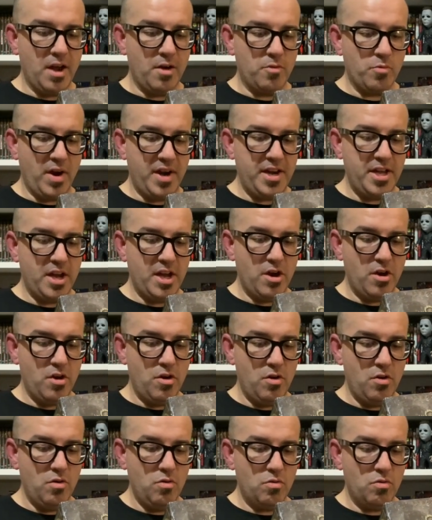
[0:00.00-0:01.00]

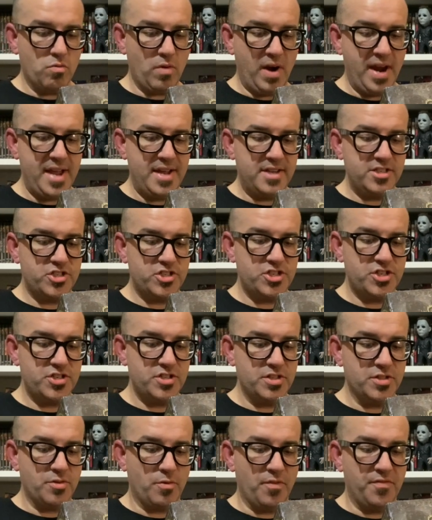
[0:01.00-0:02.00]
Radio Ranch,
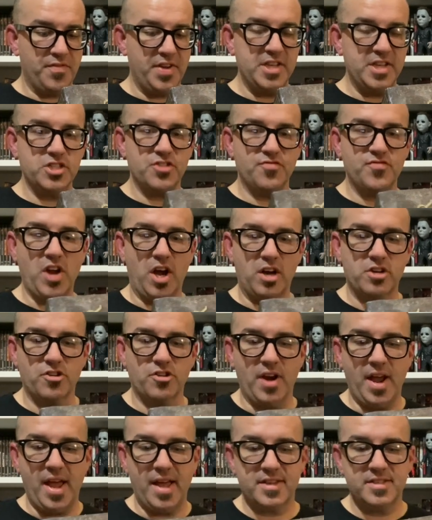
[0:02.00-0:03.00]
The Revenge of
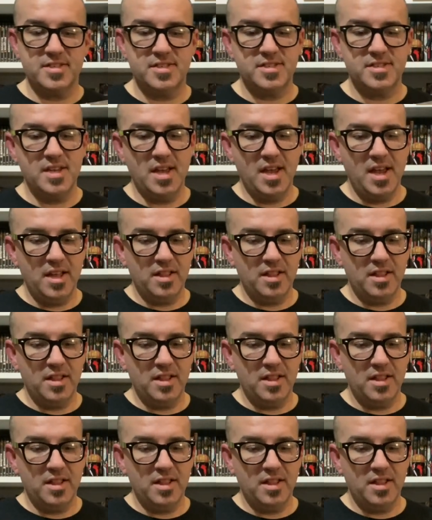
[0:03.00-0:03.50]
Dr. X.